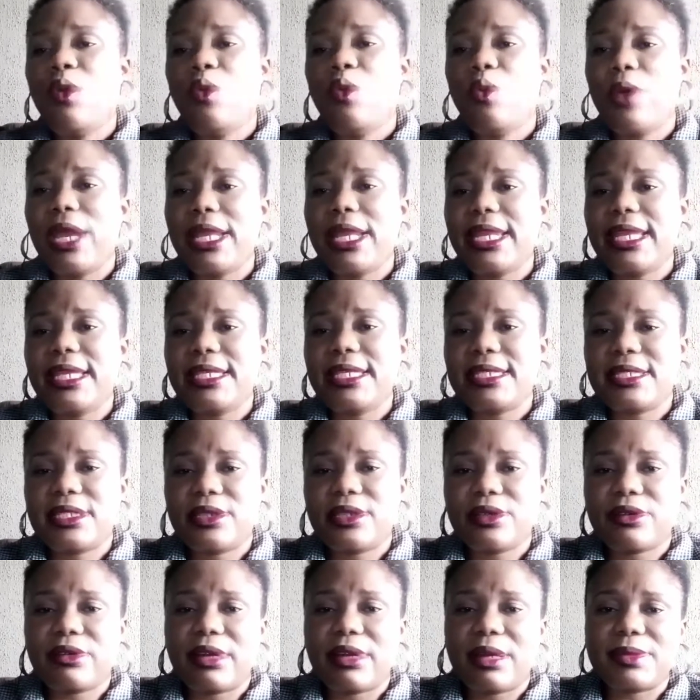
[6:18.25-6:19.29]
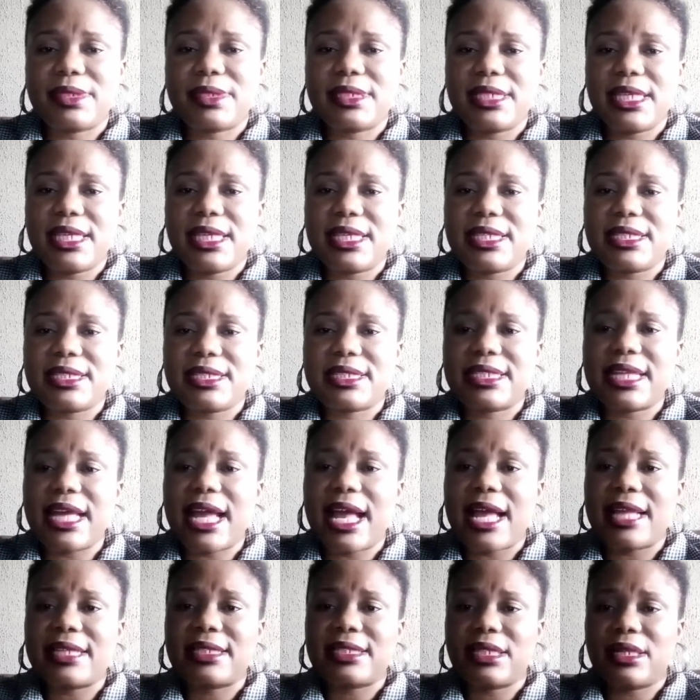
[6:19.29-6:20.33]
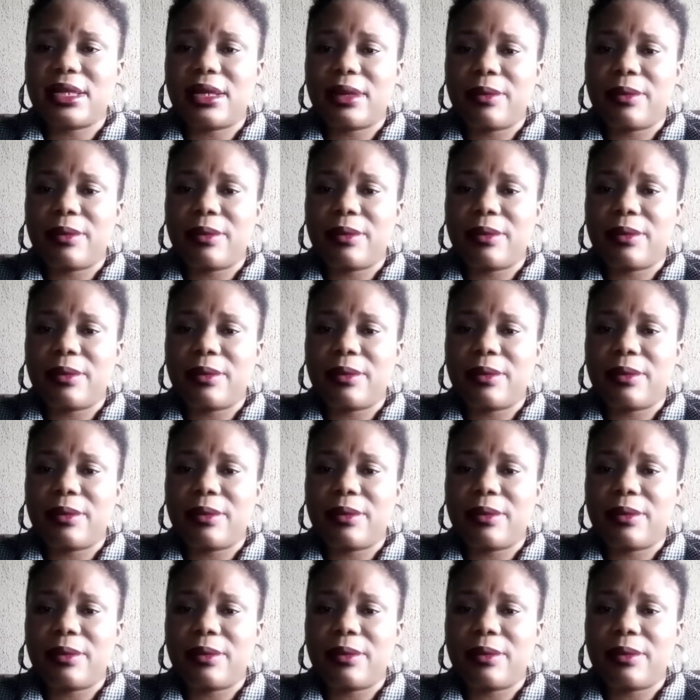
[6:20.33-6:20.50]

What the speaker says: When Instagram sees that